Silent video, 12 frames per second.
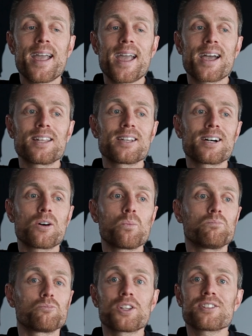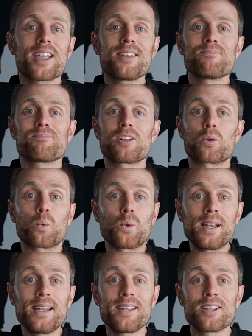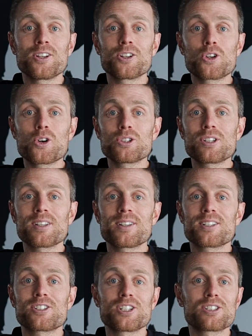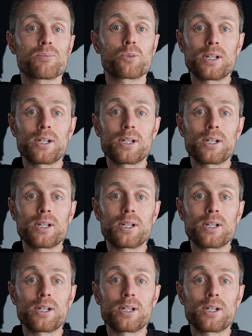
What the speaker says: And once again, really good system,